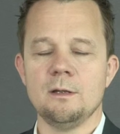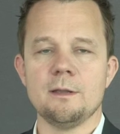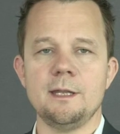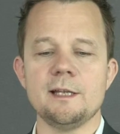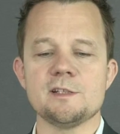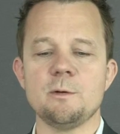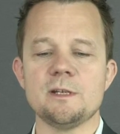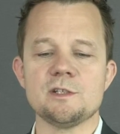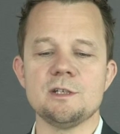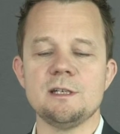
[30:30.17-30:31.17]
The next
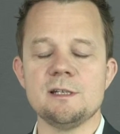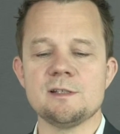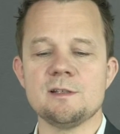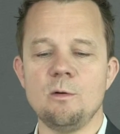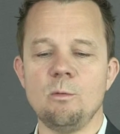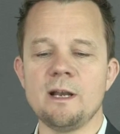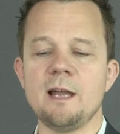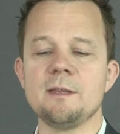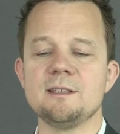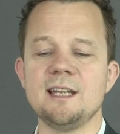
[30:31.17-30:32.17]
question is, what are
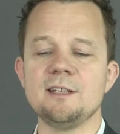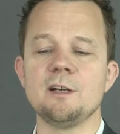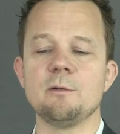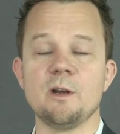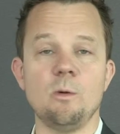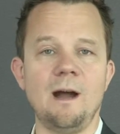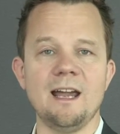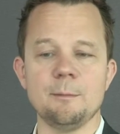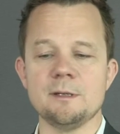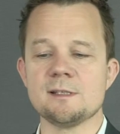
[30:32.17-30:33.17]
the data
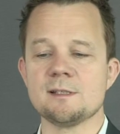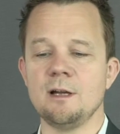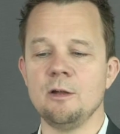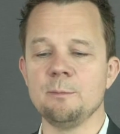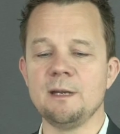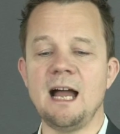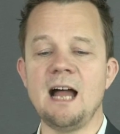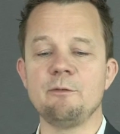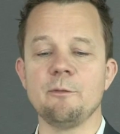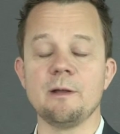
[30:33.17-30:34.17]
requirements on
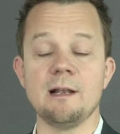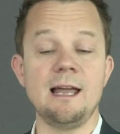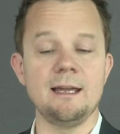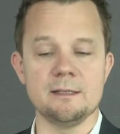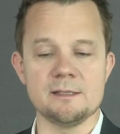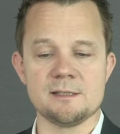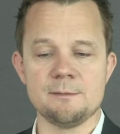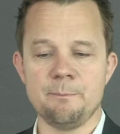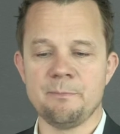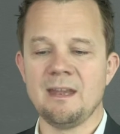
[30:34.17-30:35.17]
behalf of the clients?
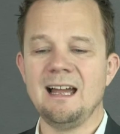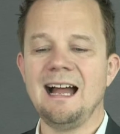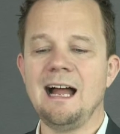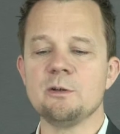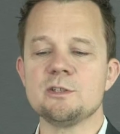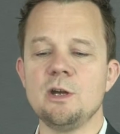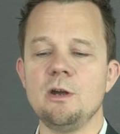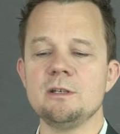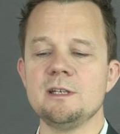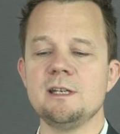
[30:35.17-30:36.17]
How
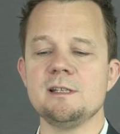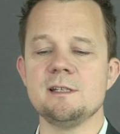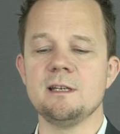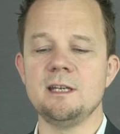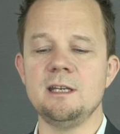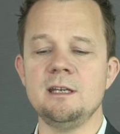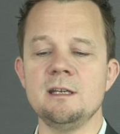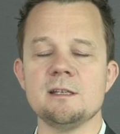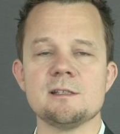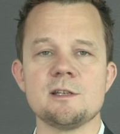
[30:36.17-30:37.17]
turnkey
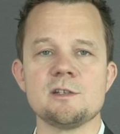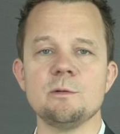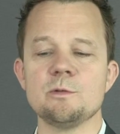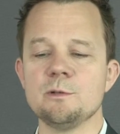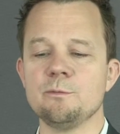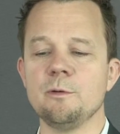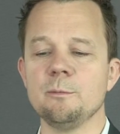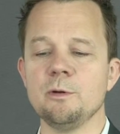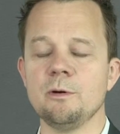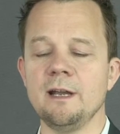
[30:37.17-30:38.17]
is the solution from
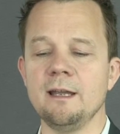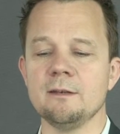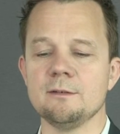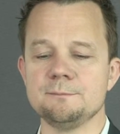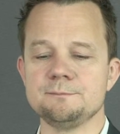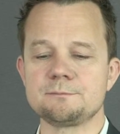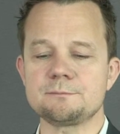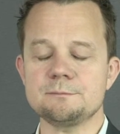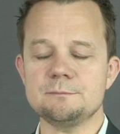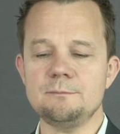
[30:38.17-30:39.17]
your end?
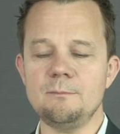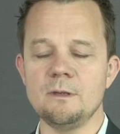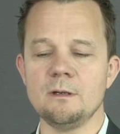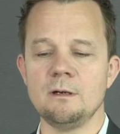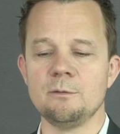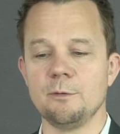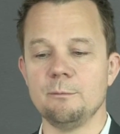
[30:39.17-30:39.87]
Or